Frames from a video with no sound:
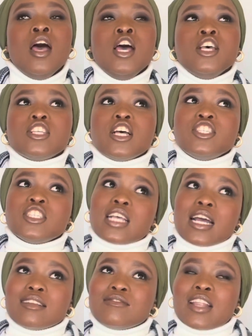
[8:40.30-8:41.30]
So I just
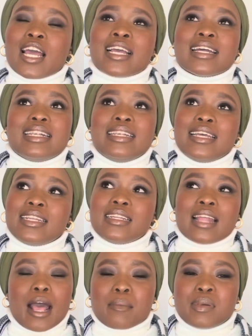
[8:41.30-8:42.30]
kind of like let it
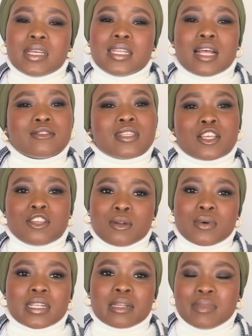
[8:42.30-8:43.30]
happen. I was like, you know
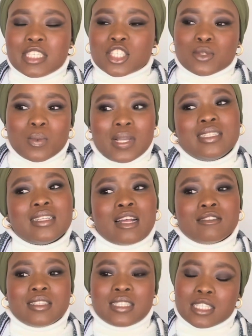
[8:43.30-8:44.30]
what, let me just wait it
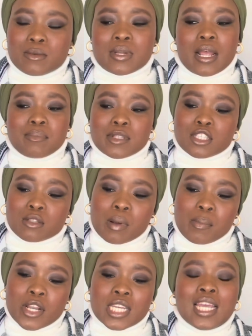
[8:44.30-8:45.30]
out and see what happens to my
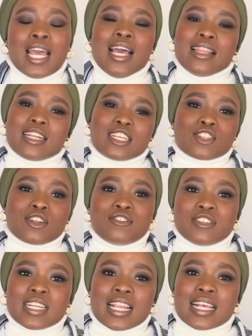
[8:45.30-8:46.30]
body. Then I started
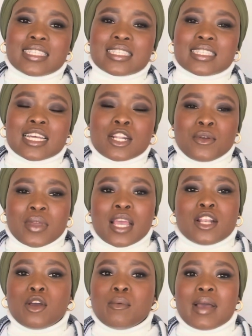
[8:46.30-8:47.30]
realizing that, okay,
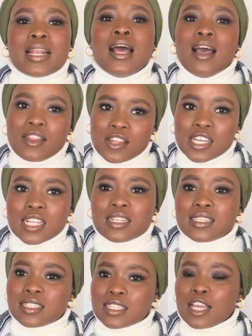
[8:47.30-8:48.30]
no man, the girl
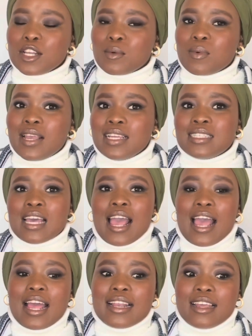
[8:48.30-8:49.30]
is gaining weight,
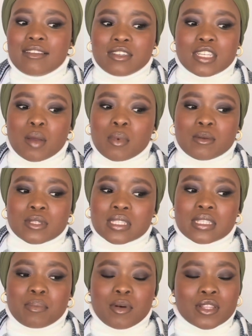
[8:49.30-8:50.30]
and every time I would
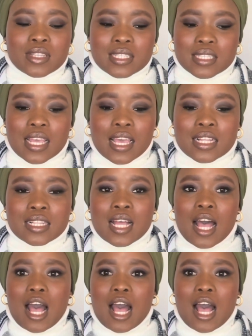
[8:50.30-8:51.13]
step on the scale,